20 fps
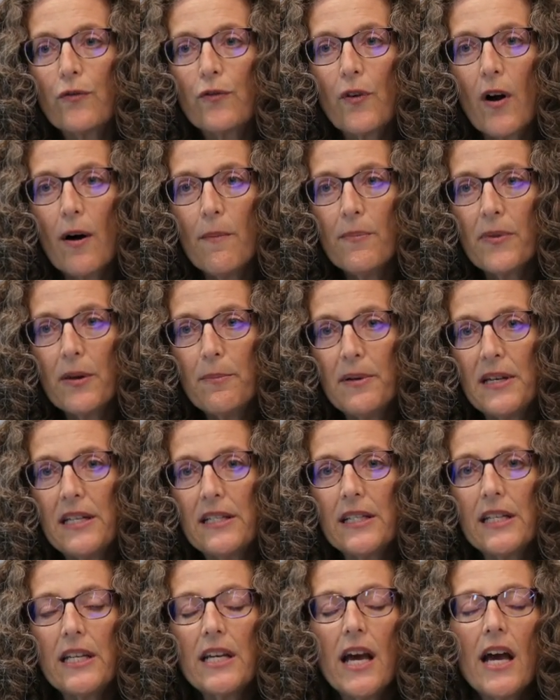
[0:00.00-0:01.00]
from the
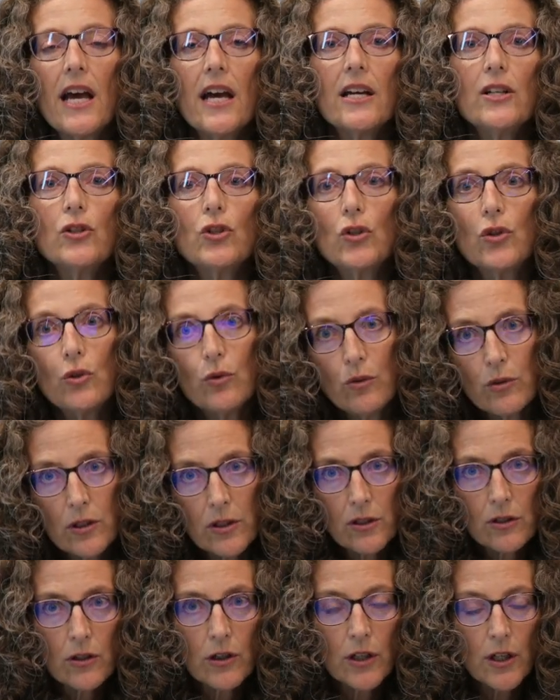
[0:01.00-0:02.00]
BZA to the
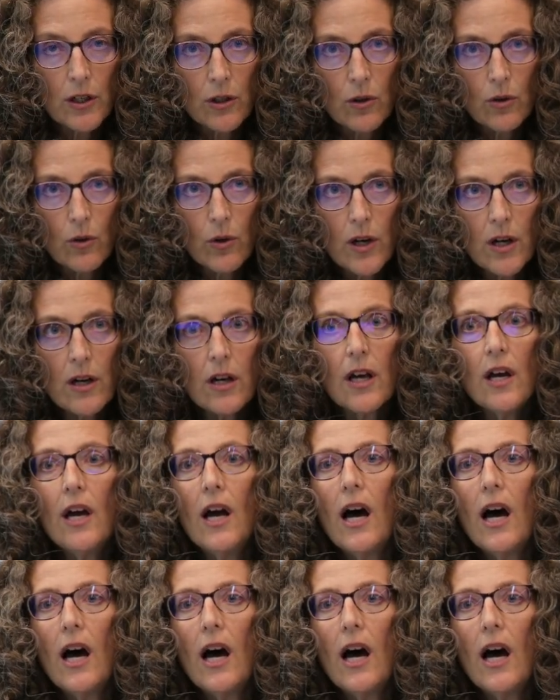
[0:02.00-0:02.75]
circuit court.